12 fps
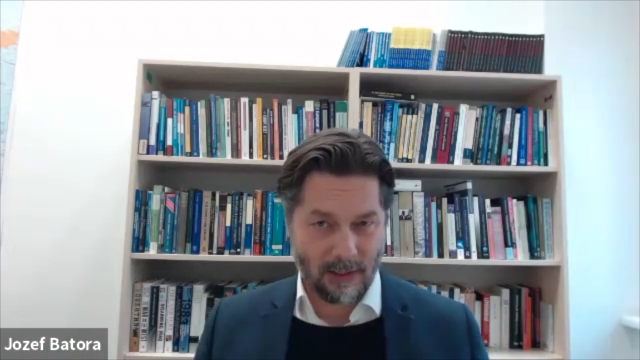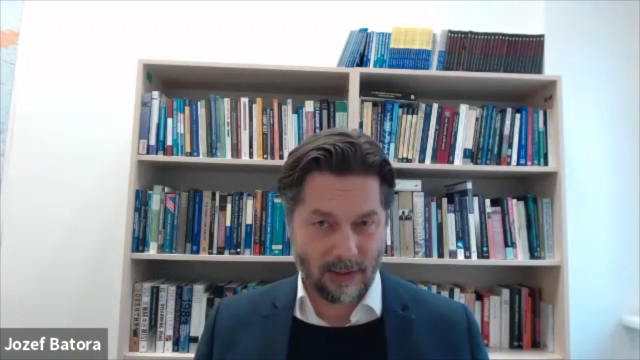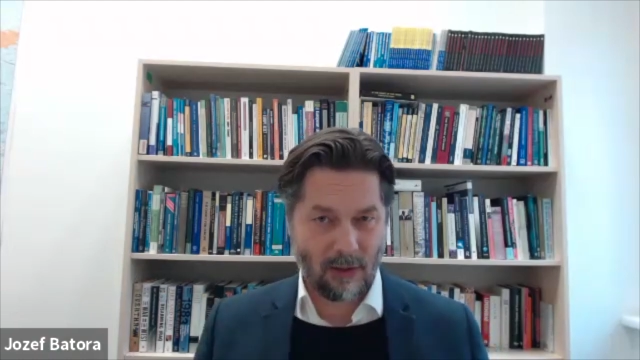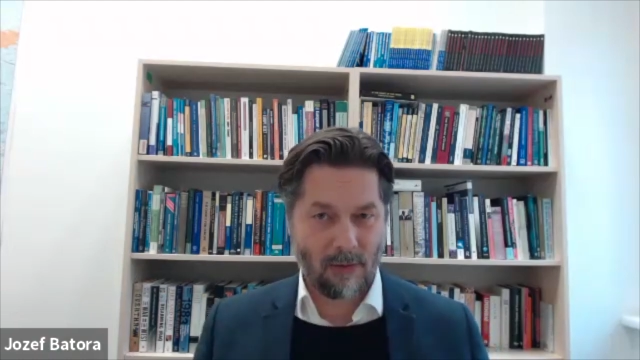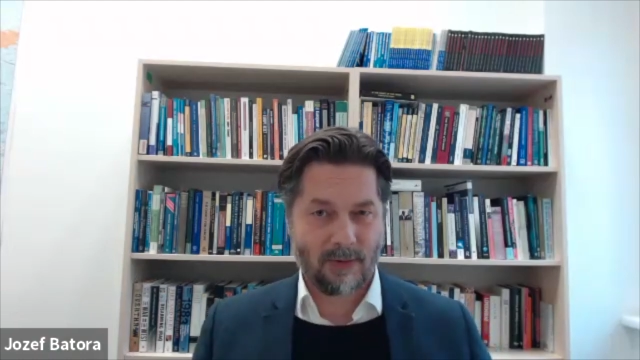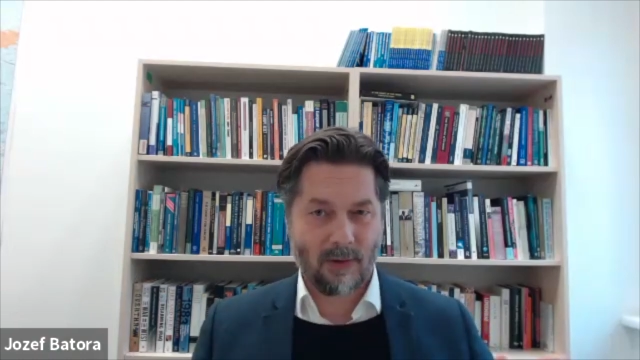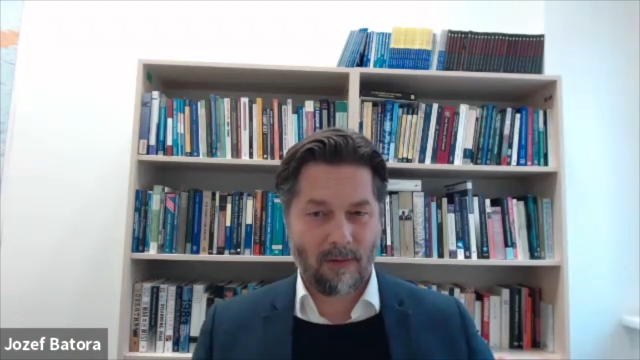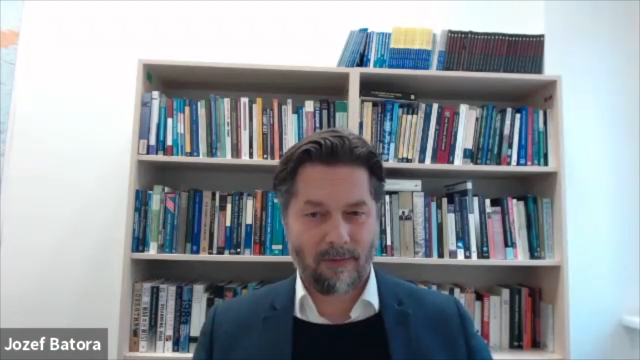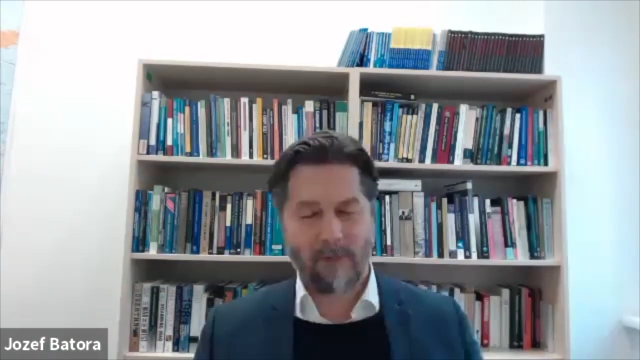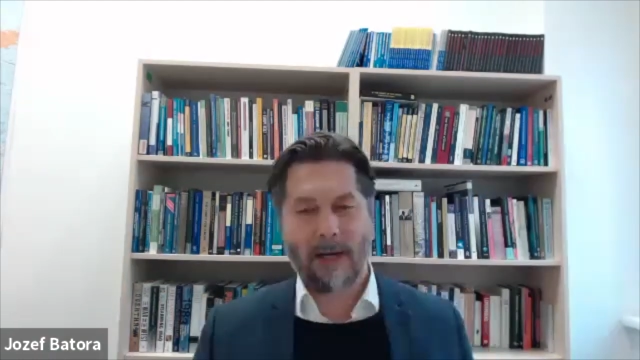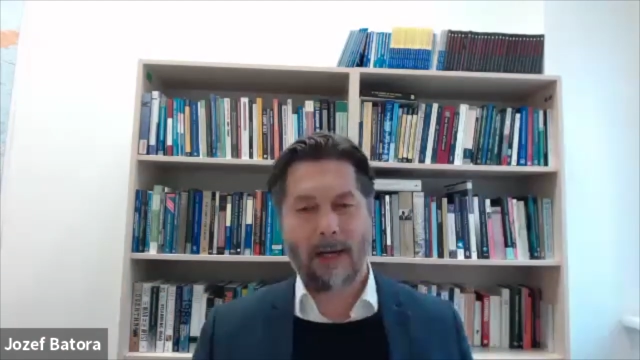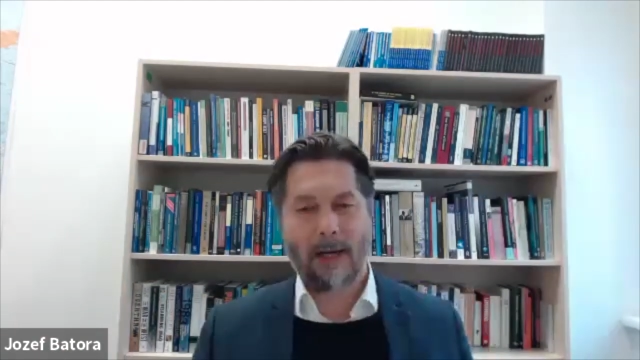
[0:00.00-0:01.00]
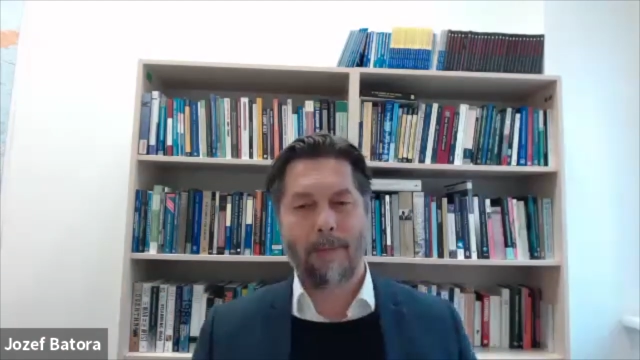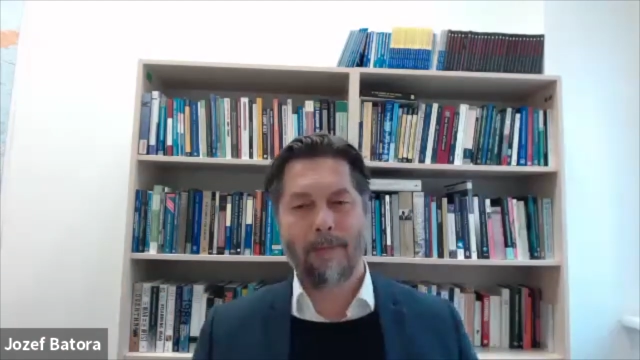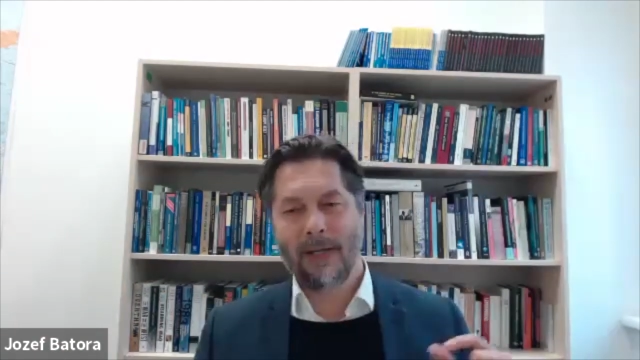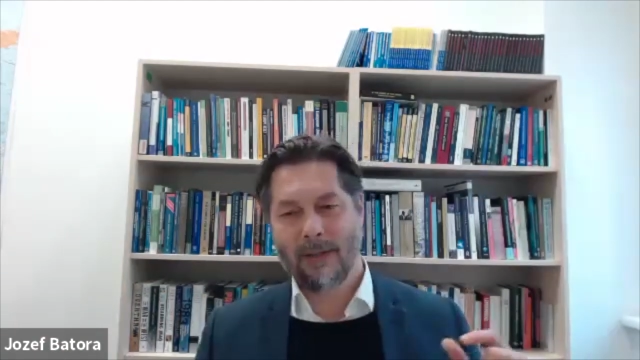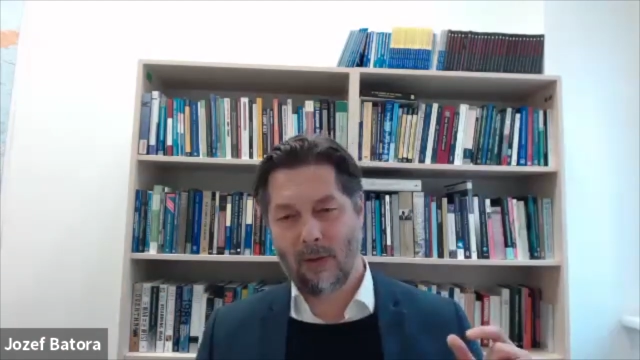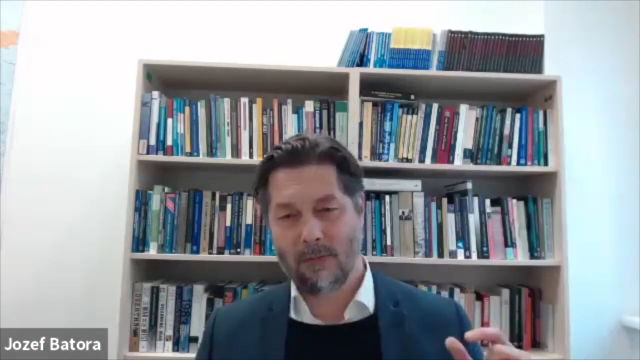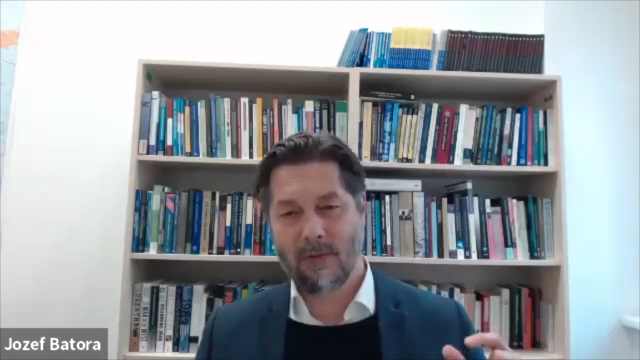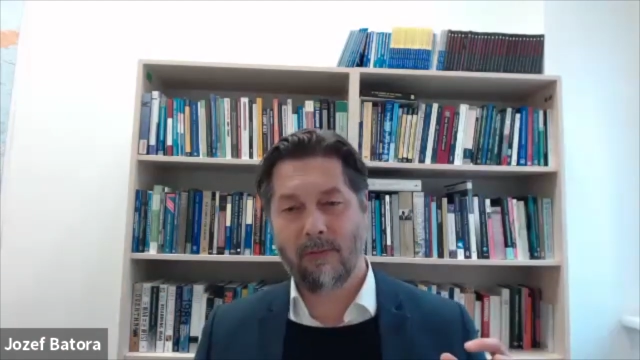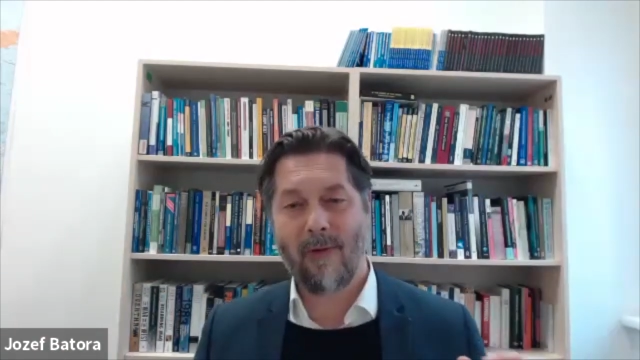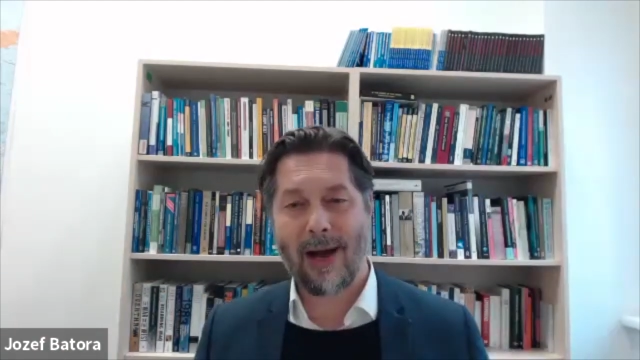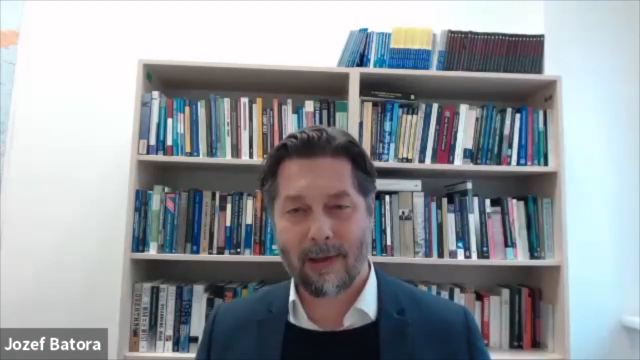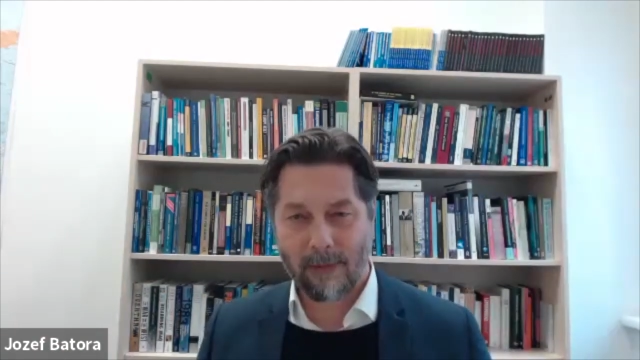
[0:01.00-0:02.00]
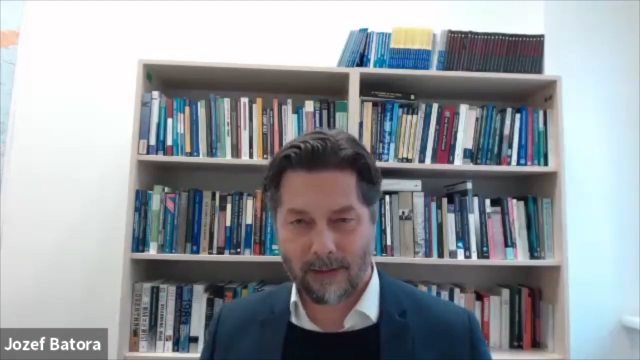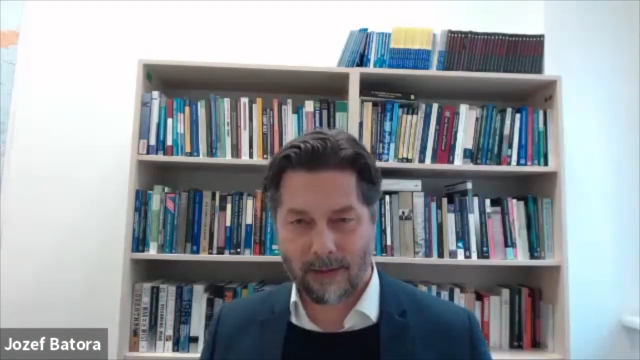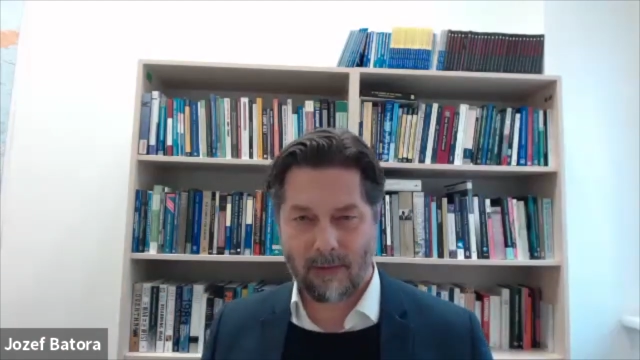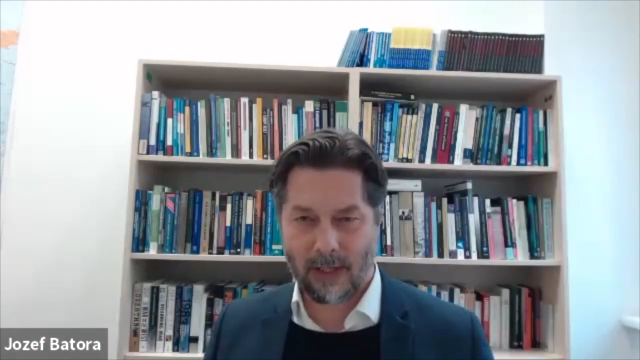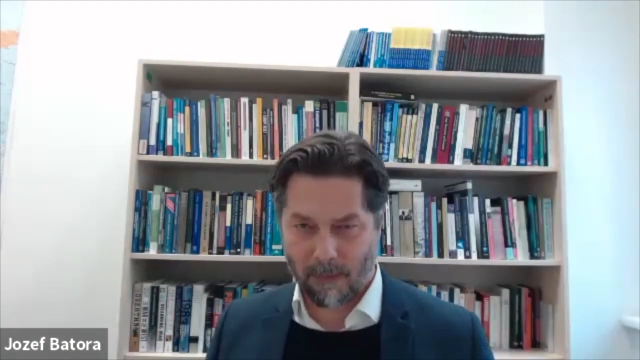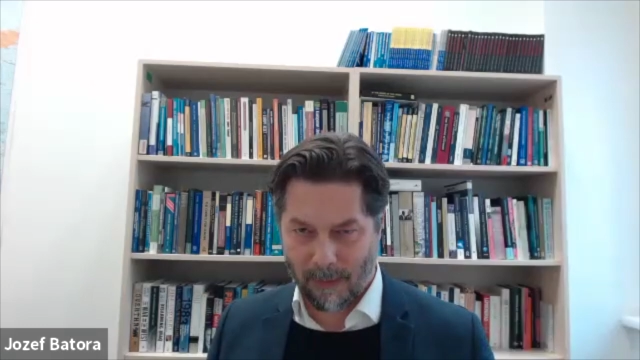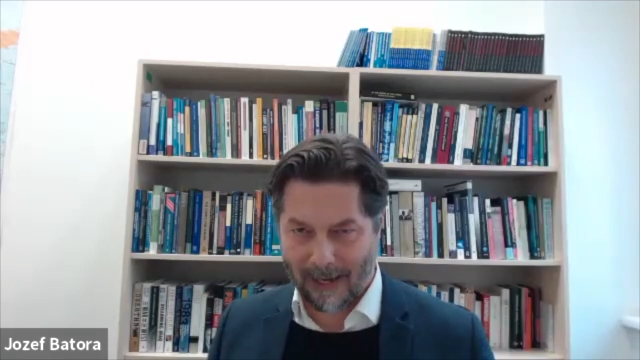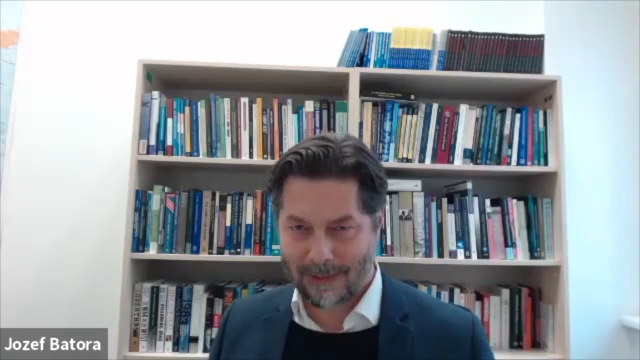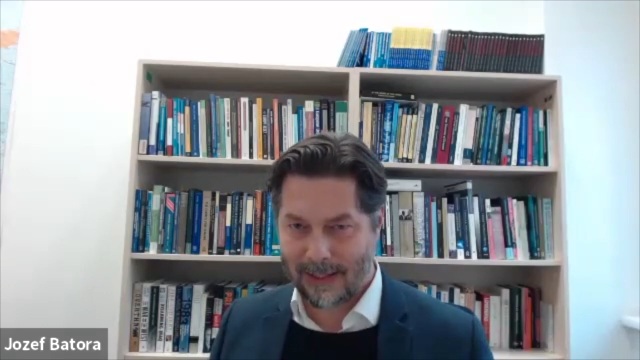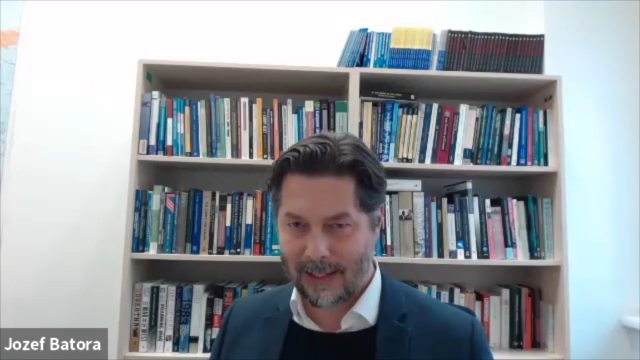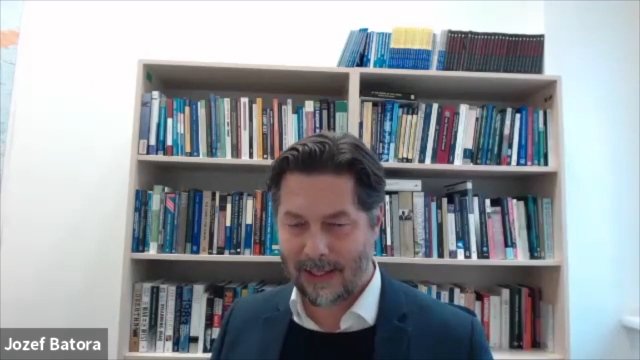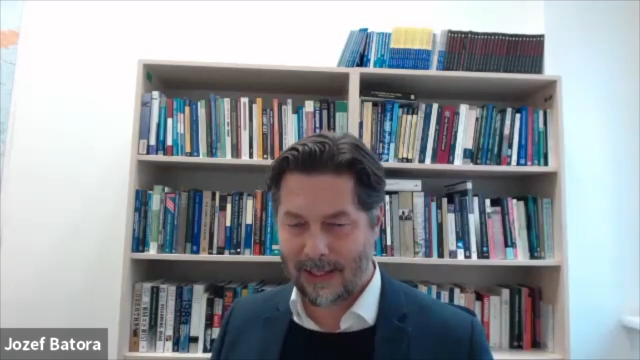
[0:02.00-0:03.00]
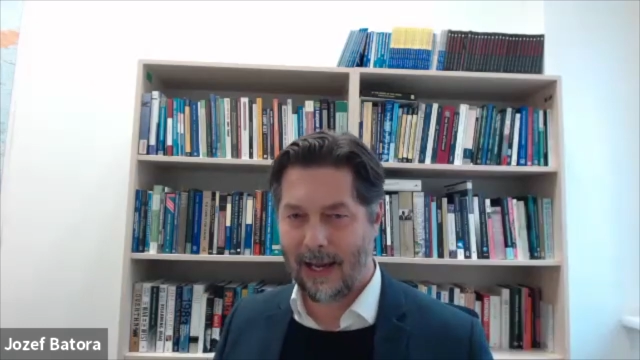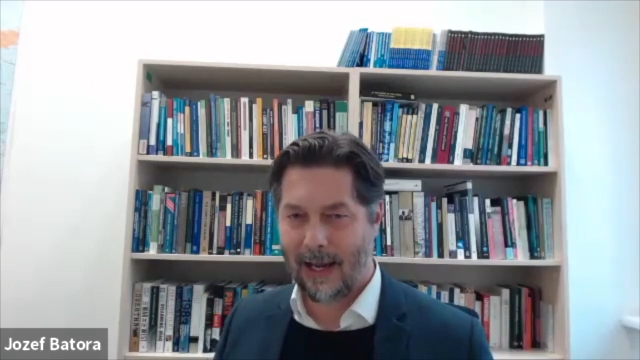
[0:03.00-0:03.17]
in terms of regulatory capacity,